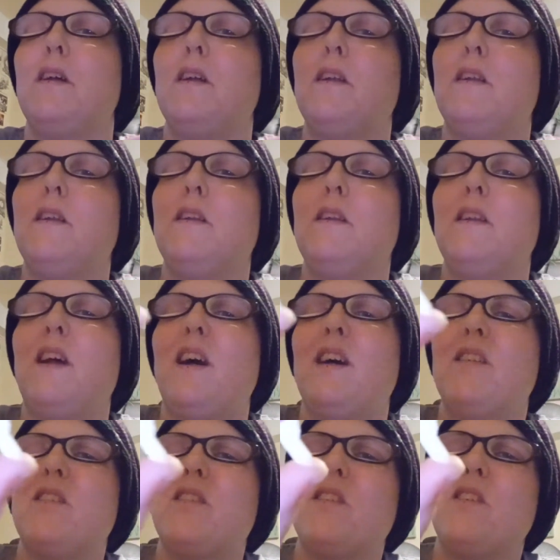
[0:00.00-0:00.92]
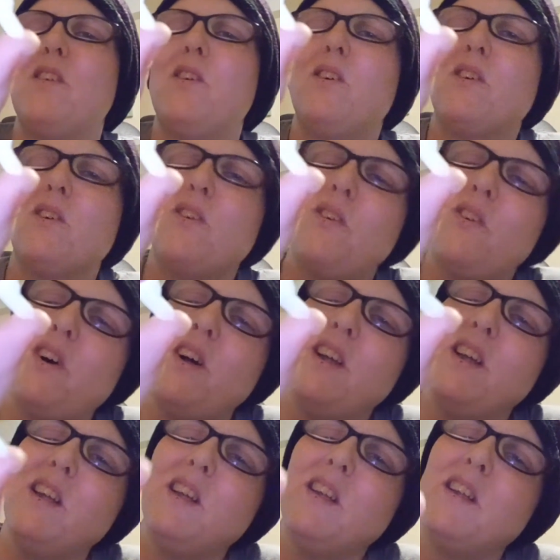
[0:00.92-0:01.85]
That's not
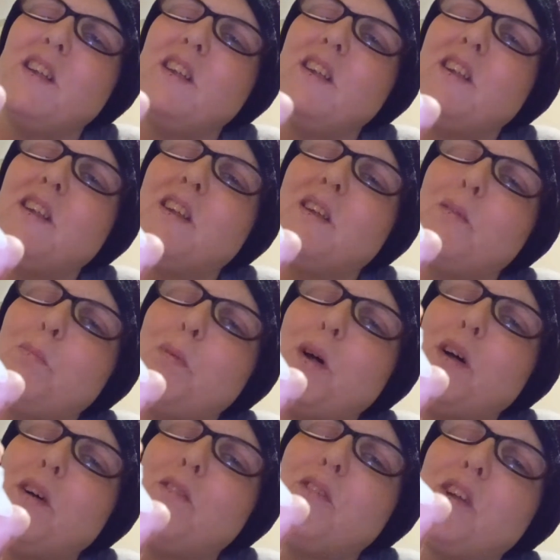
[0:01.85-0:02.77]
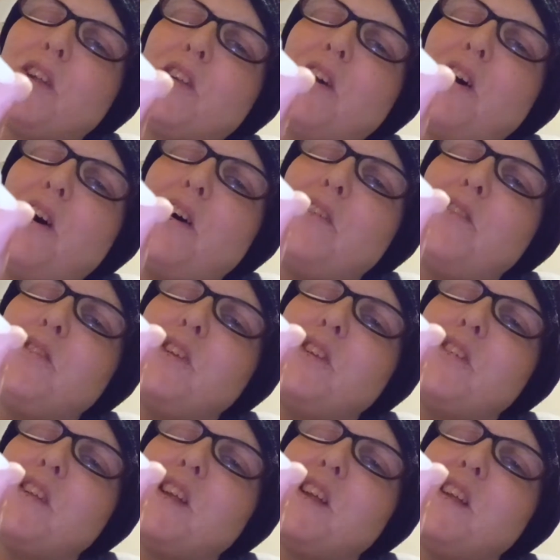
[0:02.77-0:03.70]
quite a perfect half,
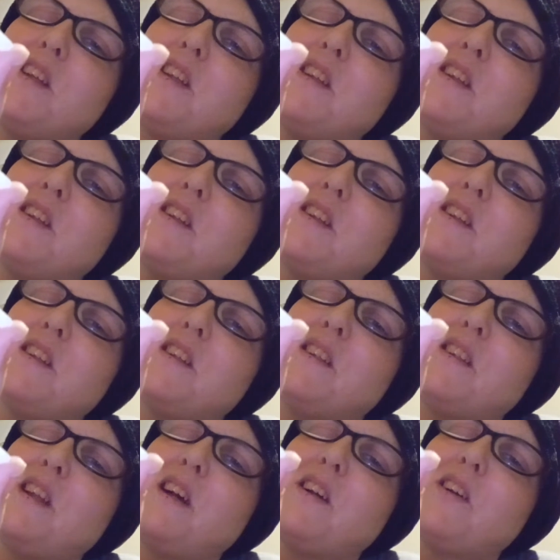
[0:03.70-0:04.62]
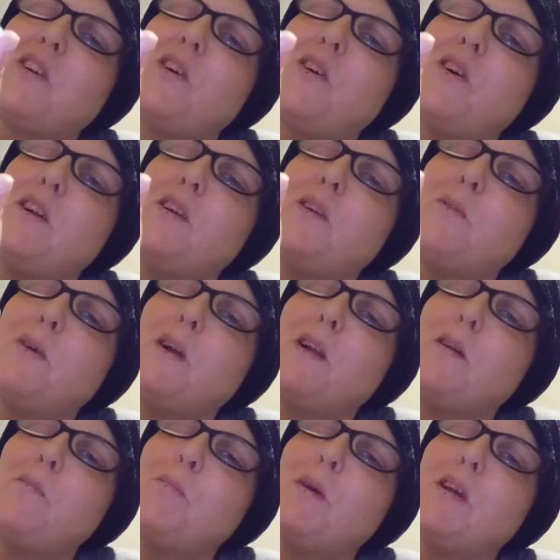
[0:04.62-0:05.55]
is it? That kind of went
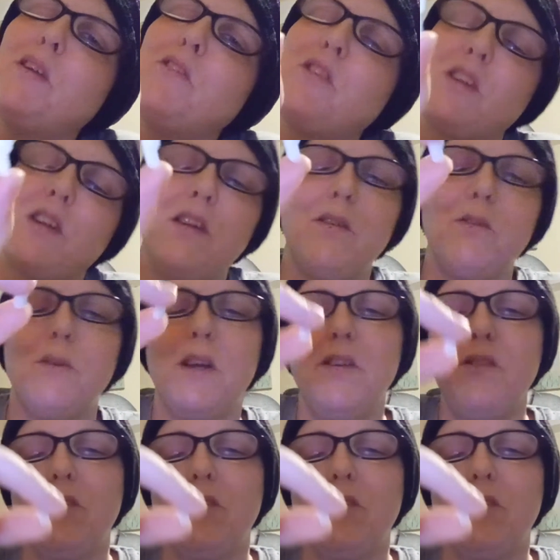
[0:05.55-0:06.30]
a bit skew-whiff.